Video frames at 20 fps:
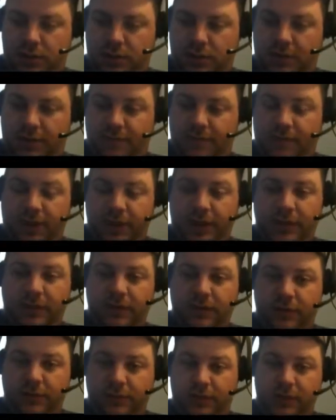device
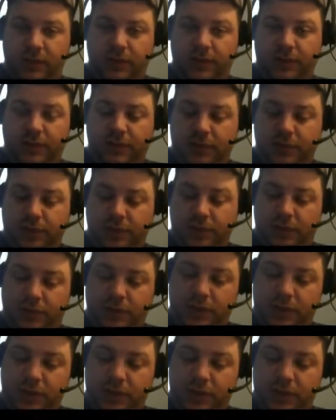review for you.